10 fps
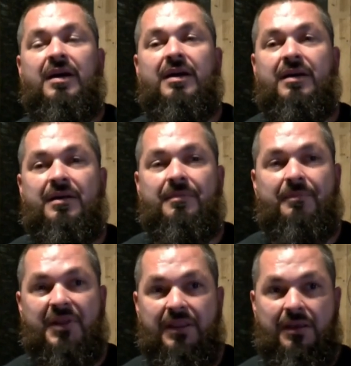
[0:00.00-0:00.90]

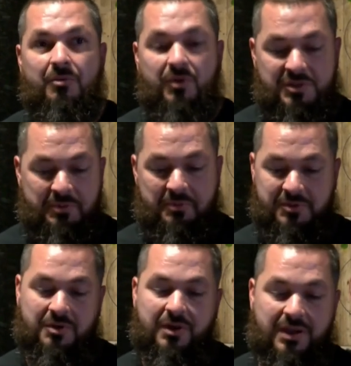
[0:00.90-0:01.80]
Um, but then once
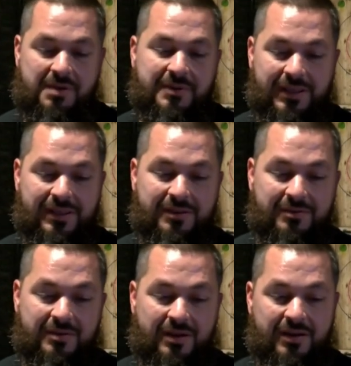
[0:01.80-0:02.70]
people started coming
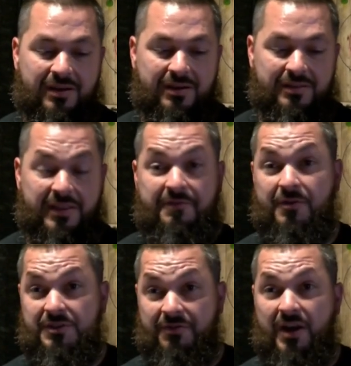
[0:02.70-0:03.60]
in, uh,
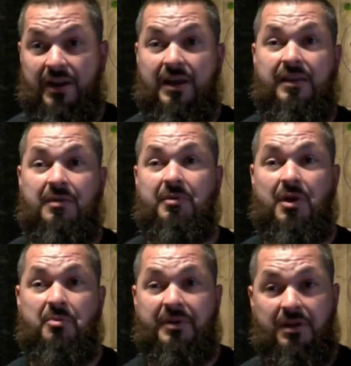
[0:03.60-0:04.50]
that first Friday night that
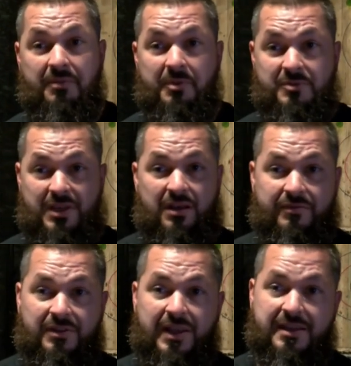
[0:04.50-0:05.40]
we opened up, it was
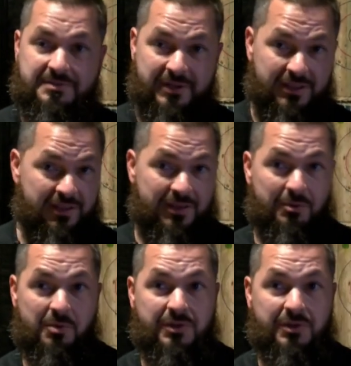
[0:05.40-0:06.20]
kind of a last minute thing.